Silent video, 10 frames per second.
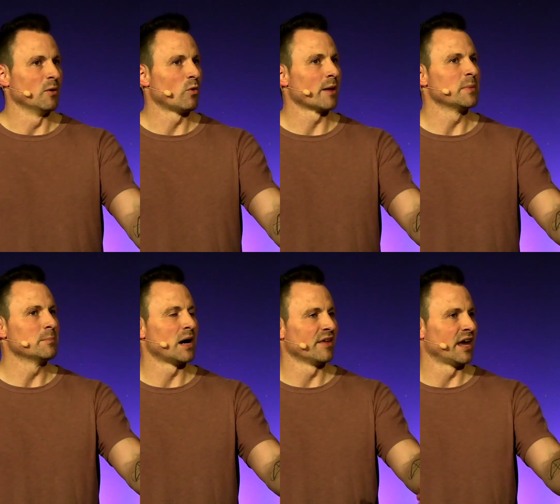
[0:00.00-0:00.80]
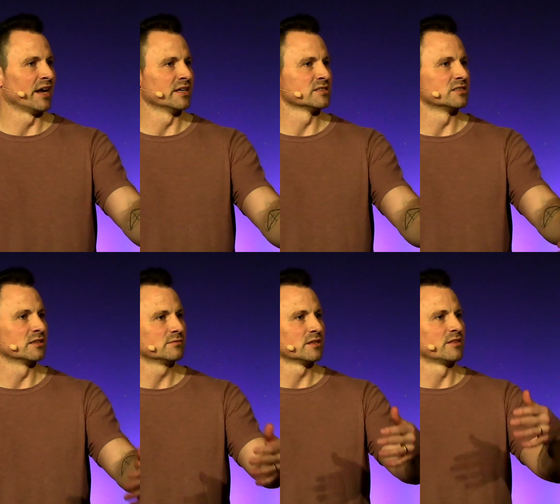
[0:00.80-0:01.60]
And what I mean by that is
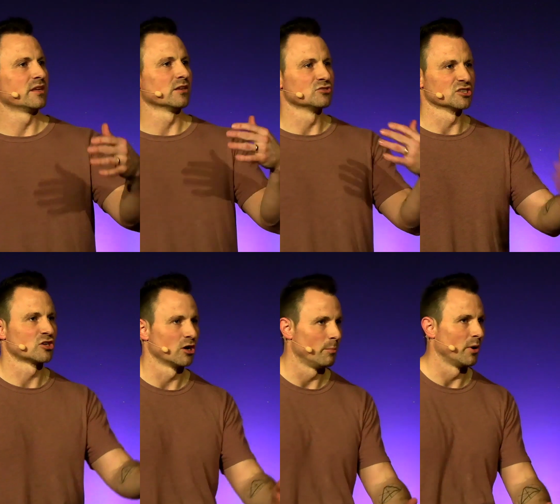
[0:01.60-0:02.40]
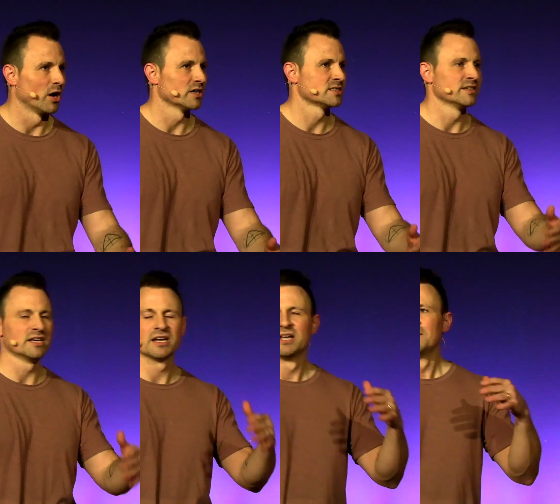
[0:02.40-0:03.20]
the theologian Karl Barth said
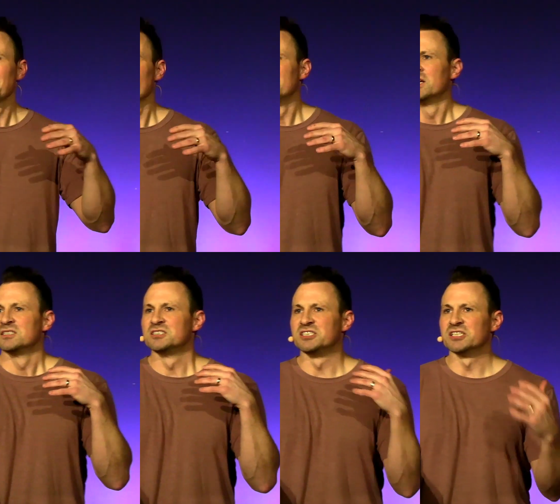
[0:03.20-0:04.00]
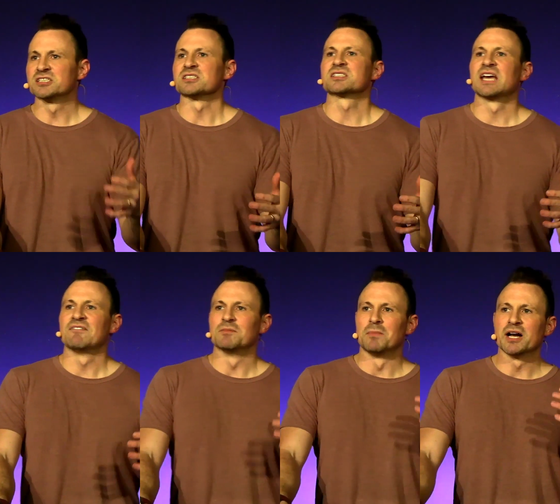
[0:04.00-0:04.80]
that Jesus
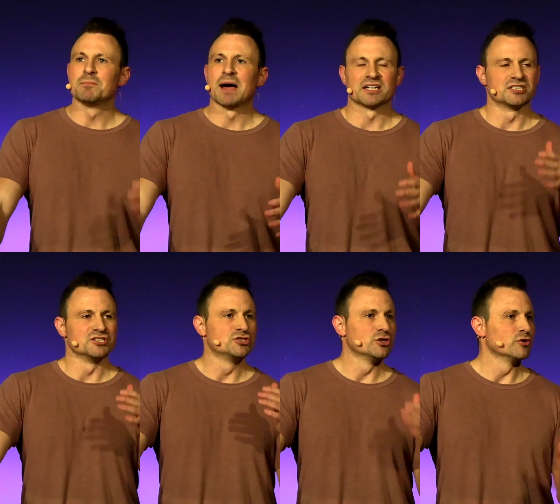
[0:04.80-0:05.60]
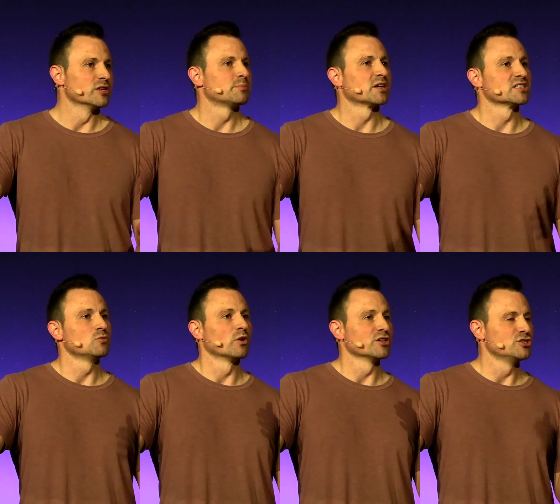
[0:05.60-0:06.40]
gave the money back to Judas because he
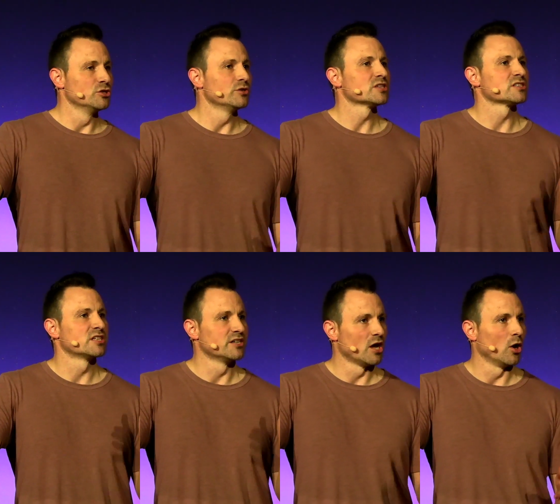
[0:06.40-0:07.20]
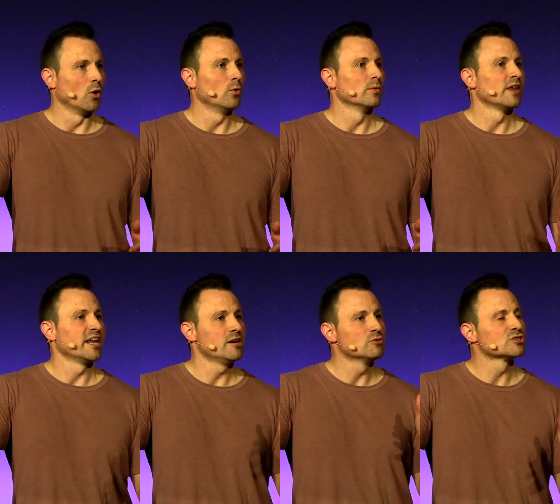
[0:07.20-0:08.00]
wanted Judas to know that
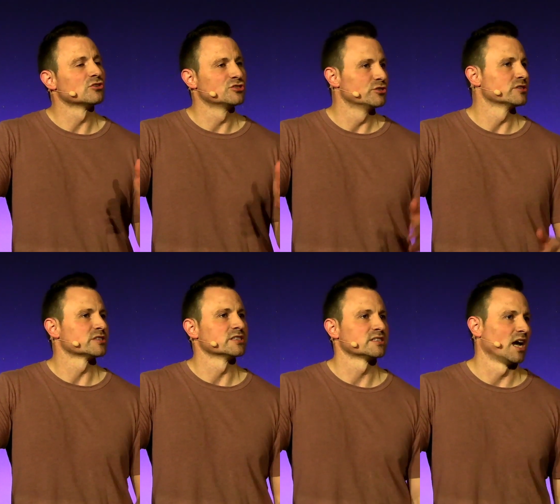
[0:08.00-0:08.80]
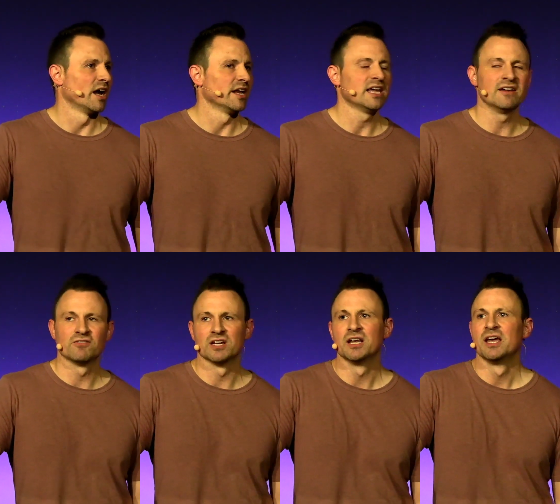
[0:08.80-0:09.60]
he was on Judas's side,
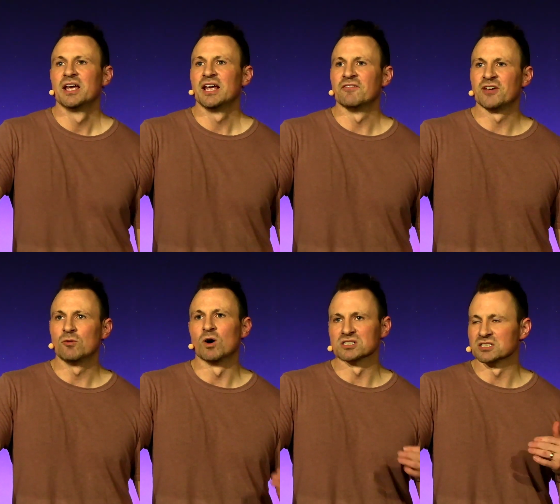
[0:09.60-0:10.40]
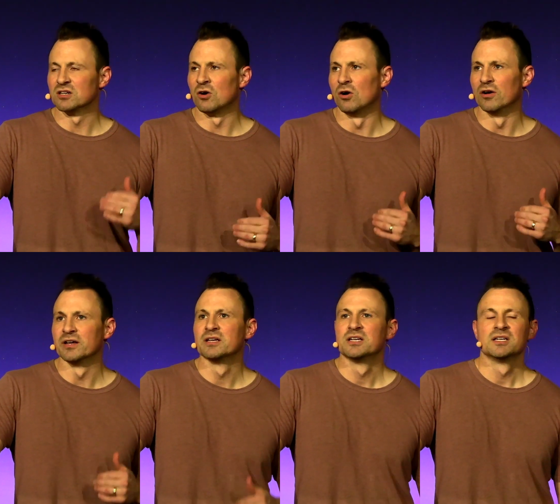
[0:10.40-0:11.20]
even if he wasn't
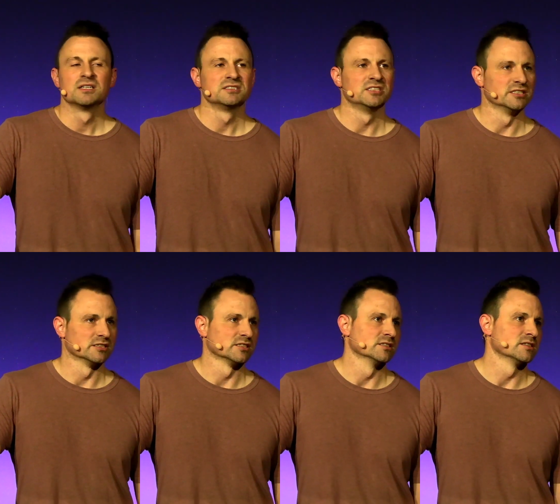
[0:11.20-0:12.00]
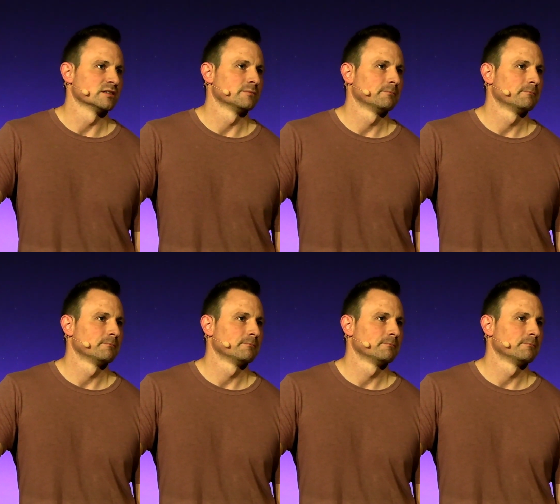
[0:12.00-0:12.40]
on Jesus's.